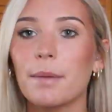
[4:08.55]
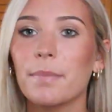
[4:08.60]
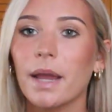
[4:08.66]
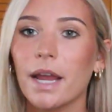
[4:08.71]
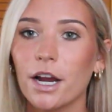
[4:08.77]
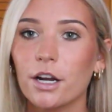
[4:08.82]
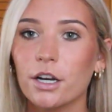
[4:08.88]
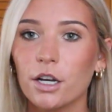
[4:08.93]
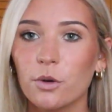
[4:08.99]
I
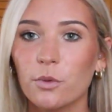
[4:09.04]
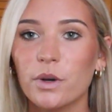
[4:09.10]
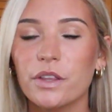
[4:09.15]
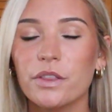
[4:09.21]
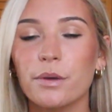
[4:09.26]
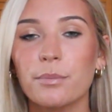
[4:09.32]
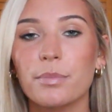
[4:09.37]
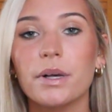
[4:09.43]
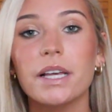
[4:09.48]
paired it
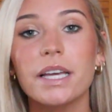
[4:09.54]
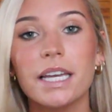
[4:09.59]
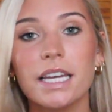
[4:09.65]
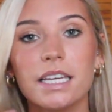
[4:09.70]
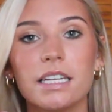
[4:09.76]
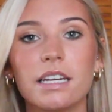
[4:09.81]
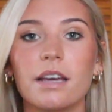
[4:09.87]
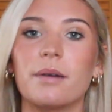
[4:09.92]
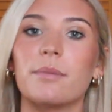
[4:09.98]
with
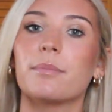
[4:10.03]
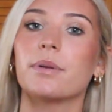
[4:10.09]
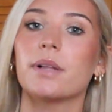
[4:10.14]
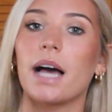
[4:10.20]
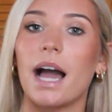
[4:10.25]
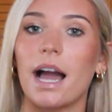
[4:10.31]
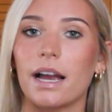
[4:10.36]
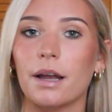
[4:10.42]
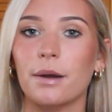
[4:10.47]
plain
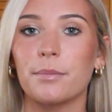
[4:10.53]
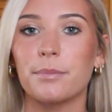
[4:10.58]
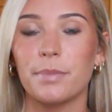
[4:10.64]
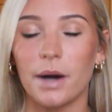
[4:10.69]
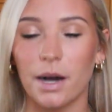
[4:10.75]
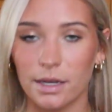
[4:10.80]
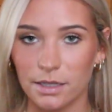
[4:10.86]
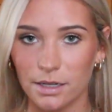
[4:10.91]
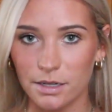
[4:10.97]
black
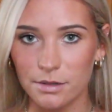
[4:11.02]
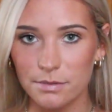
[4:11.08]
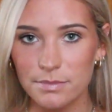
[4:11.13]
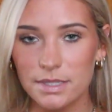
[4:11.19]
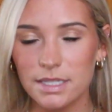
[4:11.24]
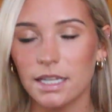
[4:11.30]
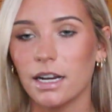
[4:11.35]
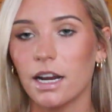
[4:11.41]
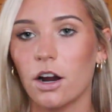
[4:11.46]

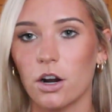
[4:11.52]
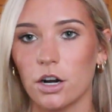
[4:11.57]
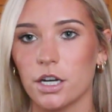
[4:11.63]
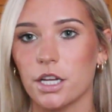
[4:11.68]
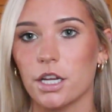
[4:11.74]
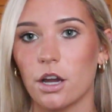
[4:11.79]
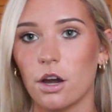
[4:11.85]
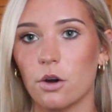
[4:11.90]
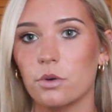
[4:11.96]
bottoms that I
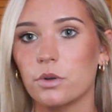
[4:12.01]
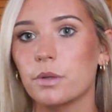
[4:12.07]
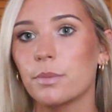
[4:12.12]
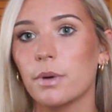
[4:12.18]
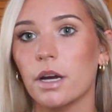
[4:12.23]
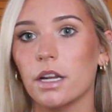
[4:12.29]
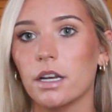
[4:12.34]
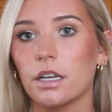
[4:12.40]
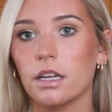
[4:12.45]
already own,
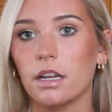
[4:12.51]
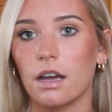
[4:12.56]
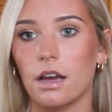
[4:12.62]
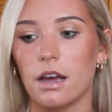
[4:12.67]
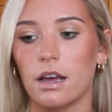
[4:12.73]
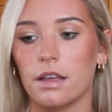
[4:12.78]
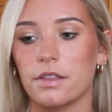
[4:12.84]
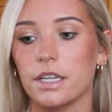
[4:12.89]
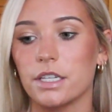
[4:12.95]
but
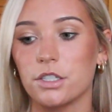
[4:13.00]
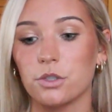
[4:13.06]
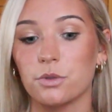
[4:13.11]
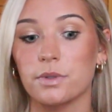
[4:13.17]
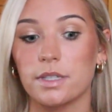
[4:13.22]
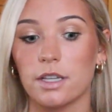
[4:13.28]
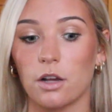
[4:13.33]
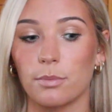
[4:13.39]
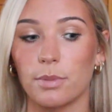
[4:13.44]
uh, they
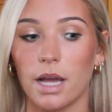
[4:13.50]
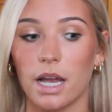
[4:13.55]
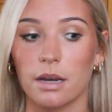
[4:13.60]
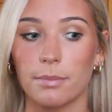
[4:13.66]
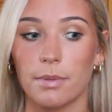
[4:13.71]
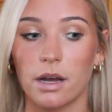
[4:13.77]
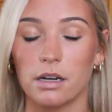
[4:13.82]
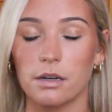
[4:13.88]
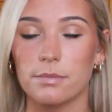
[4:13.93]
do sell
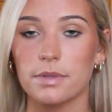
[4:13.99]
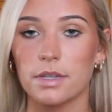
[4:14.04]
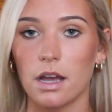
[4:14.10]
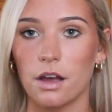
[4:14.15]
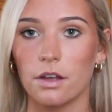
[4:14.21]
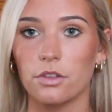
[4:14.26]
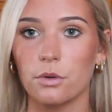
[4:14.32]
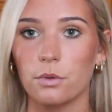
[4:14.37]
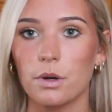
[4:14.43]
black bottoms
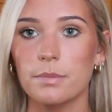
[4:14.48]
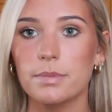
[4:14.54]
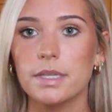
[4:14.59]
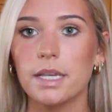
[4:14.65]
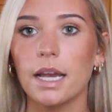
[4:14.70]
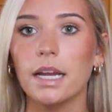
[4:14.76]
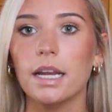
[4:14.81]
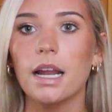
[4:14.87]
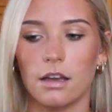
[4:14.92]
on the
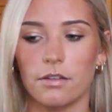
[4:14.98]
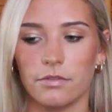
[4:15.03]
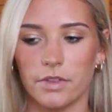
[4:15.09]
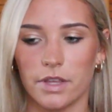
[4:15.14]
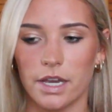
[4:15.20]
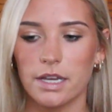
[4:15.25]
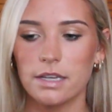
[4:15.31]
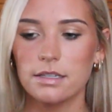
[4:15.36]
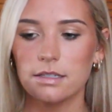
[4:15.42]
website. Love
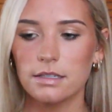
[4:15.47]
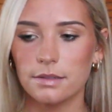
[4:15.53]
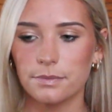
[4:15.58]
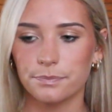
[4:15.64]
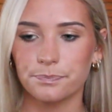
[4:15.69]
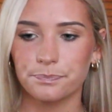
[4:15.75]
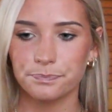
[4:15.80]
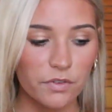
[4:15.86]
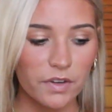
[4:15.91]
this.
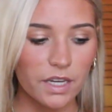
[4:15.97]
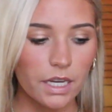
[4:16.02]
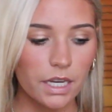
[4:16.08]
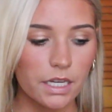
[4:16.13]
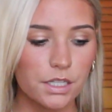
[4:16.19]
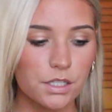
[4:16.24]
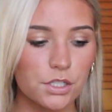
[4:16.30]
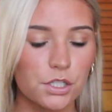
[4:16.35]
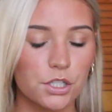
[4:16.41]
Moving
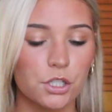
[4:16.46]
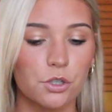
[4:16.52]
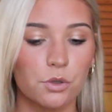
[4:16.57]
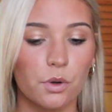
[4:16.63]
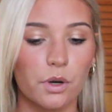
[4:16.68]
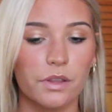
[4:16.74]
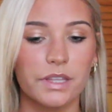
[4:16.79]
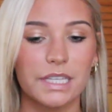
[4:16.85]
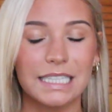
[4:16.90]

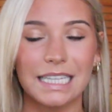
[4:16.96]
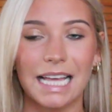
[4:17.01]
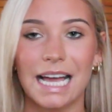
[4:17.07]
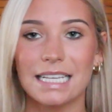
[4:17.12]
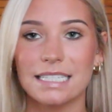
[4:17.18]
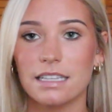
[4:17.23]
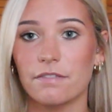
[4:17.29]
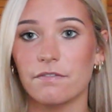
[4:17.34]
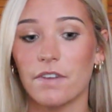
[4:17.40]
into the
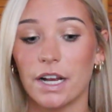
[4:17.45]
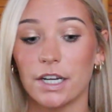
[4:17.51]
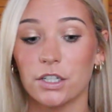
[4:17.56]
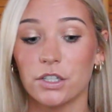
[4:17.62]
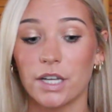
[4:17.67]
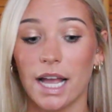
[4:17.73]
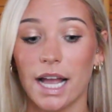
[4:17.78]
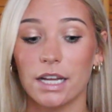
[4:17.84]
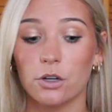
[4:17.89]
last and
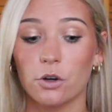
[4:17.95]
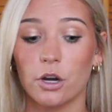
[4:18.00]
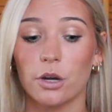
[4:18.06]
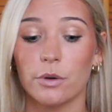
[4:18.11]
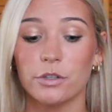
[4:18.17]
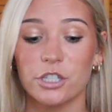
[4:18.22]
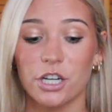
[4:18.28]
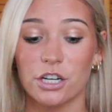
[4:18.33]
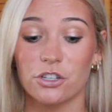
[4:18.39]
final
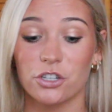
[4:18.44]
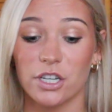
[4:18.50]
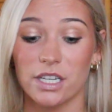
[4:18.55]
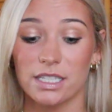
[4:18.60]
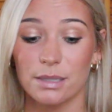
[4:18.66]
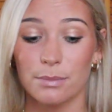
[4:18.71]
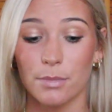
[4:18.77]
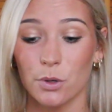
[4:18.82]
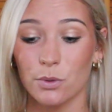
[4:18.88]
category, which actually
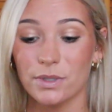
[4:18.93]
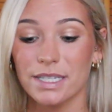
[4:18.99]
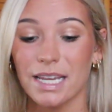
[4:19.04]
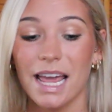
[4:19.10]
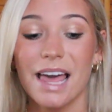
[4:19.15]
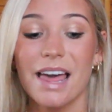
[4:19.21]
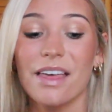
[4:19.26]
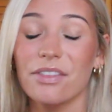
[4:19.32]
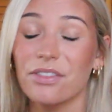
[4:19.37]
has the most
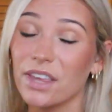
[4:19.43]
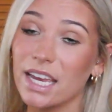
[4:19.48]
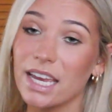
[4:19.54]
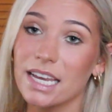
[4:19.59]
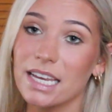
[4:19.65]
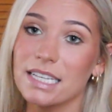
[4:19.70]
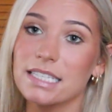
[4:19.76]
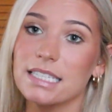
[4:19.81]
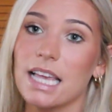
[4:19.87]

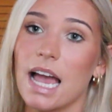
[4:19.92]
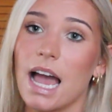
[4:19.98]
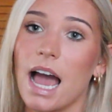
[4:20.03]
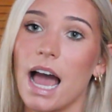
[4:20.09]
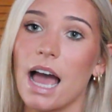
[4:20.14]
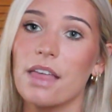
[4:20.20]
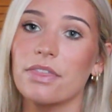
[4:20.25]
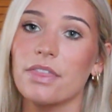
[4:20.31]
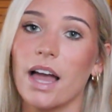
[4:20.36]
things,
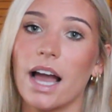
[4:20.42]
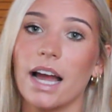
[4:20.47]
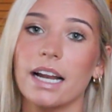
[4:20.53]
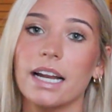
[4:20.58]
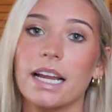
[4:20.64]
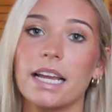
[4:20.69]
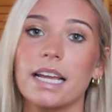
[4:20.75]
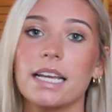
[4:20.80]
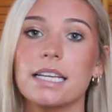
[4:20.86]
and
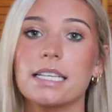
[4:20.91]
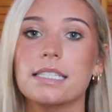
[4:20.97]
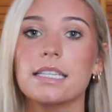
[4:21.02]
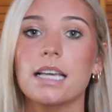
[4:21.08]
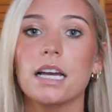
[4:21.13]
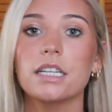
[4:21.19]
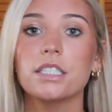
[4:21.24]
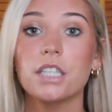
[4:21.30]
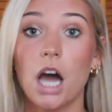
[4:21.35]
that
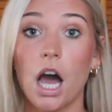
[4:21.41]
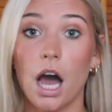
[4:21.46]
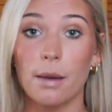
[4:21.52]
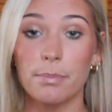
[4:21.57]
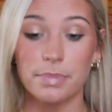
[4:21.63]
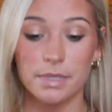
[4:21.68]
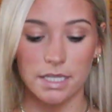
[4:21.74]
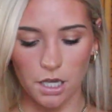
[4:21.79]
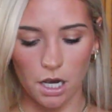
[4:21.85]
is
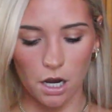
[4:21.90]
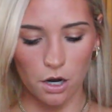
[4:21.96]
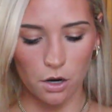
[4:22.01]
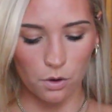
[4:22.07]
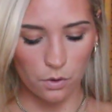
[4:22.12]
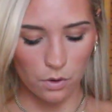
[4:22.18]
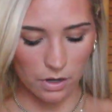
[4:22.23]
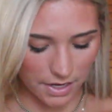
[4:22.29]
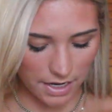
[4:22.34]
tops.
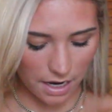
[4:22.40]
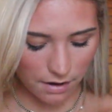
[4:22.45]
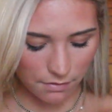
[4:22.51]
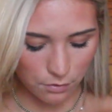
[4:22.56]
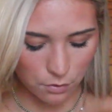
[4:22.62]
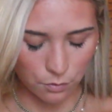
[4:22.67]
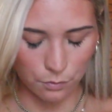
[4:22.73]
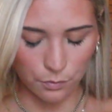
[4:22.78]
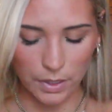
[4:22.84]
So they
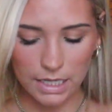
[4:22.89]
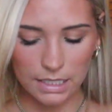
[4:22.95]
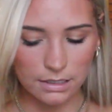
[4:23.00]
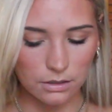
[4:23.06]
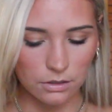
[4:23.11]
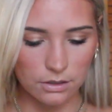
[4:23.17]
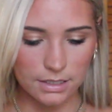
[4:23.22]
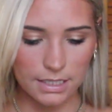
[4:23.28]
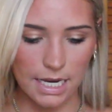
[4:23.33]
have great
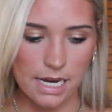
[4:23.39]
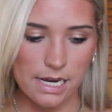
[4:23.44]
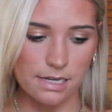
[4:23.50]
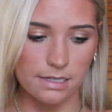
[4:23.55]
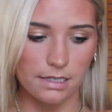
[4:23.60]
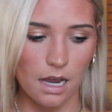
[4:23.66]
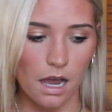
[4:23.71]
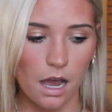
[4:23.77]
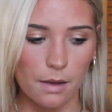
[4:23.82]
little
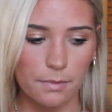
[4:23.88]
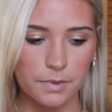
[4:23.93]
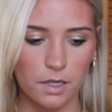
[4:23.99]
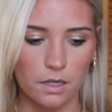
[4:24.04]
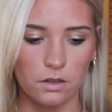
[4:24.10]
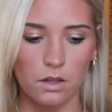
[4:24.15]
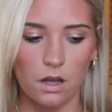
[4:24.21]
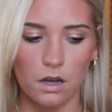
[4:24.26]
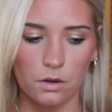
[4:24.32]
tank tops
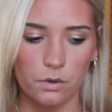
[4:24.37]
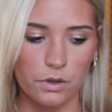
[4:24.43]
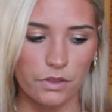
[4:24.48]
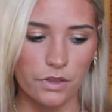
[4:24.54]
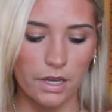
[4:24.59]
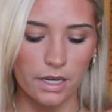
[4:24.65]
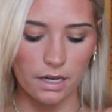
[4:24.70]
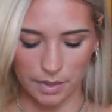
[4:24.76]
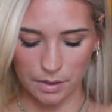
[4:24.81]
along
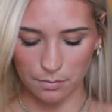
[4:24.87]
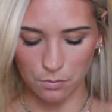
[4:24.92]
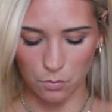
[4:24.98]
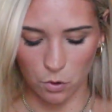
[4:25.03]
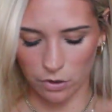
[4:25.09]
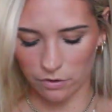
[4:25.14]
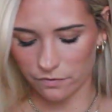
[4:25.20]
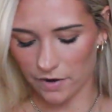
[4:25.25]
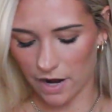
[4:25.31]
with like, like
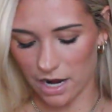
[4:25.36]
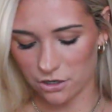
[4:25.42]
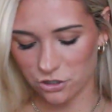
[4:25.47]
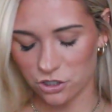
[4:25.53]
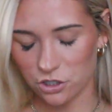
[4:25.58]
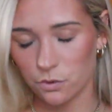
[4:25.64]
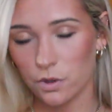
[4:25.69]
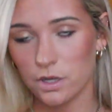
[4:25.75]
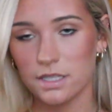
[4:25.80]
more
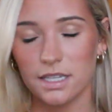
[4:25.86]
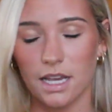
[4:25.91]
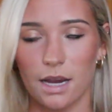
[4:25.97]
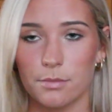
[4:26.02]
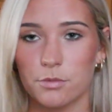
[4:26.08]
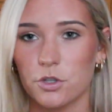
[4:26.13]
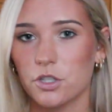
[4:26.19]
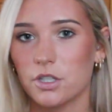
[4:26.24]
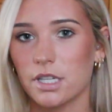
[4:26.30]
fashiony ones.
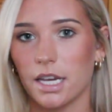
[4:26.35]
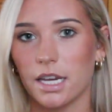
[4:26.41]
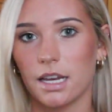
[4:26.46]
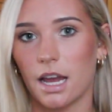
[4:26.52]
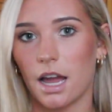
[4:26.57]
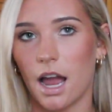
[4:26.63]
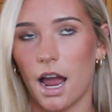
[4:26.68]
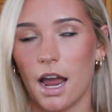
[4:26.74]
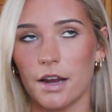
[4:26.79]
I'm just
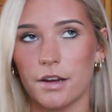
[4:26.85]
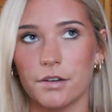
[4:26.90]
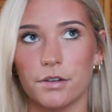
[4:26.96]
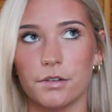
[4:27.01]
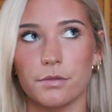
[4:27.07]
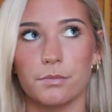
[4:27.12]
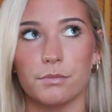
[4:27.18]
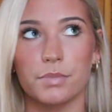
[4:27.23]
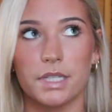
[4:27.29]
like,
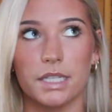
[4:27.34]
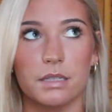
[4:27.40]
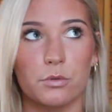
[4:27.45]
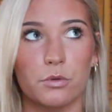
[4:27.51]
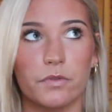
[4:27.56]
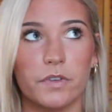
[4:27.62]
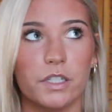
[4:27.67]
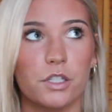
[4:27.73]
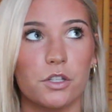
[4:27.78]
I since
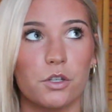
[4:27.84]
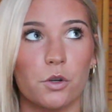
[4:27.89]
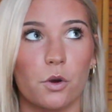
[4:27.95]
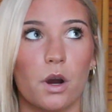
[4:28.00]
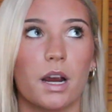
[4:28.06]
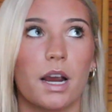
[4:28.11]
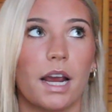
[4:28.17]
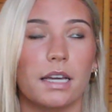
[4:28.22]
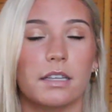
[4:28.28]
moving to New
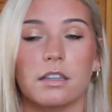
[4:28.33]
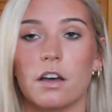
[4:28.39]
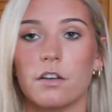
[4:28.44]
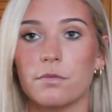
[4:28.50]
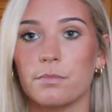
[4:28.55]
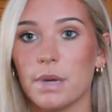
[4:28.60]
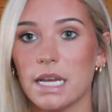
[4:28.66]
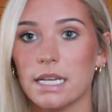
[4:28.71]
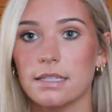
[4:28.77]
York, I
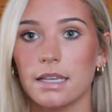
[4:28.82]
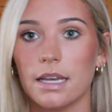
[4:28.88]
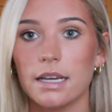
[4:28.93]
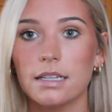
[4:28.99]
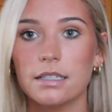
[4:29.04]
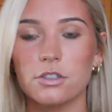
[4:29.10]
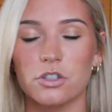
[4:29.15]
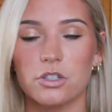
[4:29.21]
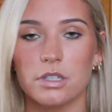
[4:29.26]
love
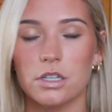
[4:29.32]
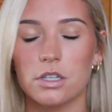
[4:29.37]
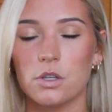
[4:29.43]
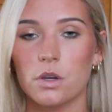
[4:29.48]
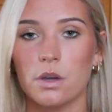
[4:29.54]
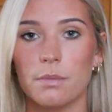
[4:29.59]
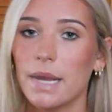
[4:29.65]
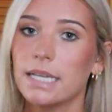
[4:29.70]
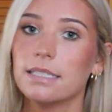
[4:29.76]
basics just because
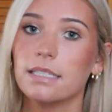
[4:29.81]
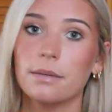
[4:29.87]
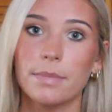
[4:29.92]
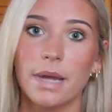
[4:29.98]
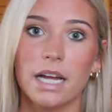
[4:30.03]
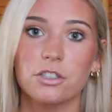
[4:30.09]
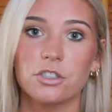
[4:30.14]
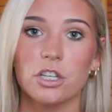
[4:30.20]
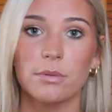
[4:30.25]
you can mix and
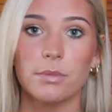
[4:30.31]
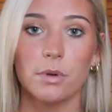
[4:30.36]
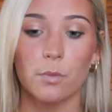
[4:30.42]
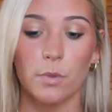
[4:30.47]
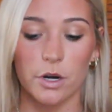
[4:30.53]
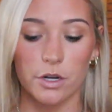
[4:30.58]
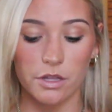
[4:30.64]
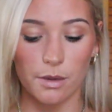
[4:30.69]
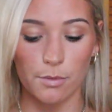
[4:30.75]
match them
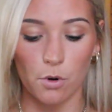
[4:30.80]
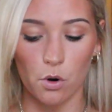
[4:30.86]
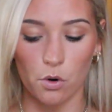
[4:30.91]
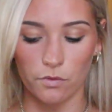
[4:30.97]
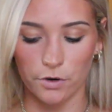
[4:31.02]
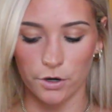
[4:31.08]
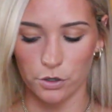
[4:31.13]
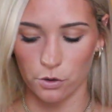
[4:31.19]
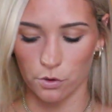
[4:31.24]
and wear them
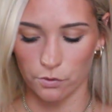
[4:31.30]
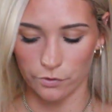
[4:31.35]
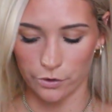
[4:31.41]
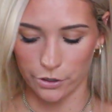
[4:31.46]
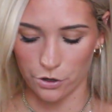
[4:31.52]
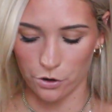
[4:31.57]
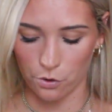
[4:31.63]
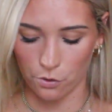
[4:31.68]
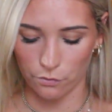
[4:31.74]
over and over
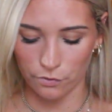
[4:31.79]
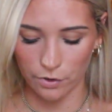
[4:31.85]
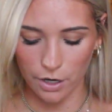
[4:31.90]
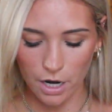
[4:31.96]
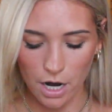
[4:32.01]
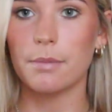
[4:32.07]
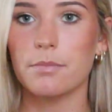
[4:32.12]
and over.